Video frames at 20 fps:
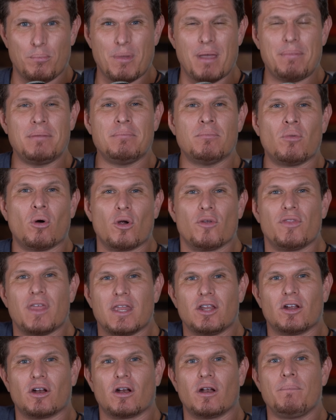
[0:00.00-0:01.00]
maybe more
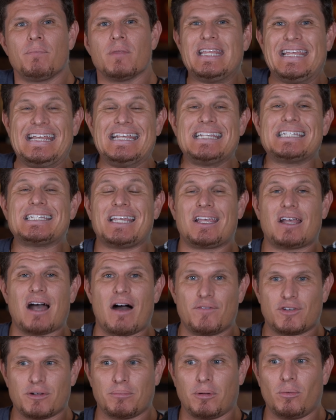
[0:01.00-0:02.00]
than you're easily
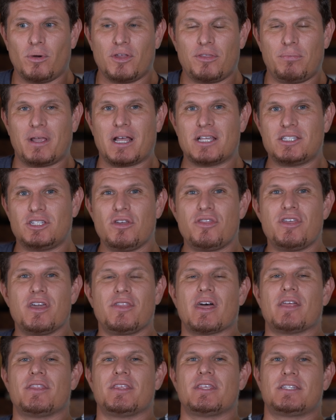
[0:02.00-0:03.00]
comfortable with, because you
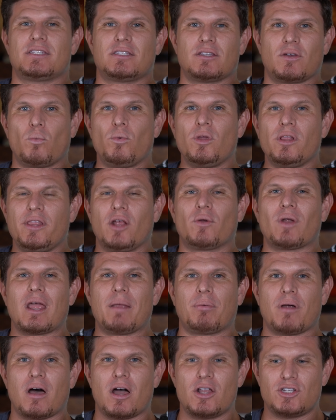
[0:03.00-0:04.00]
think that this is a really
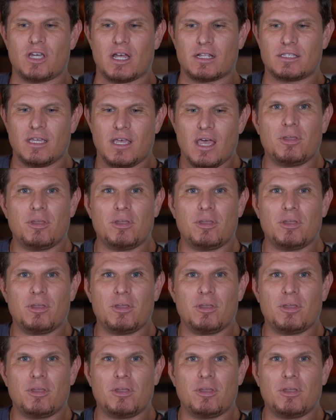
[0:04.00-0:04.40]
great project,